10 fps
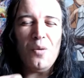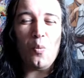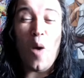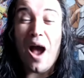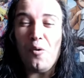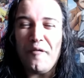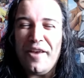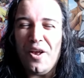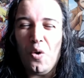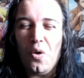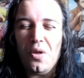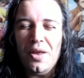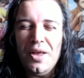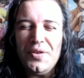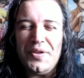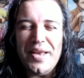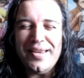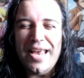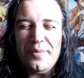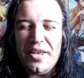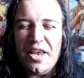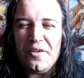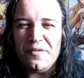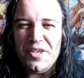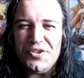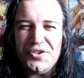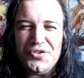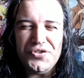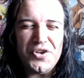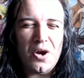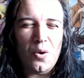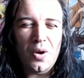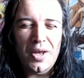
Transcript: Why reveal the nickname, the King of Lizards? So